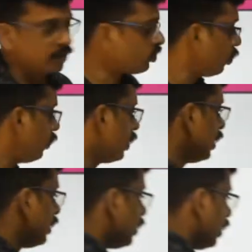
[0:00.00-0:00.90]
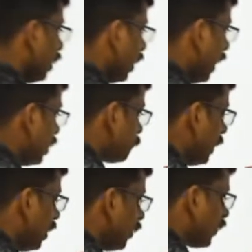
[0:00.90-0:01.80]
So its
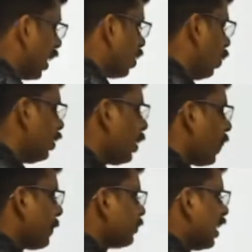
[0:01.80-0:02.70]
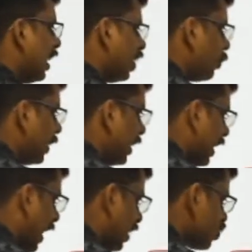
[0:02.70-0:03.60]
speed is unknown. Let it
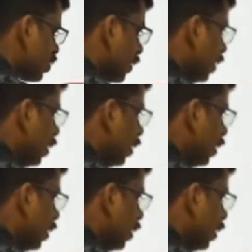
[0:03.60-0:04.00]
be x.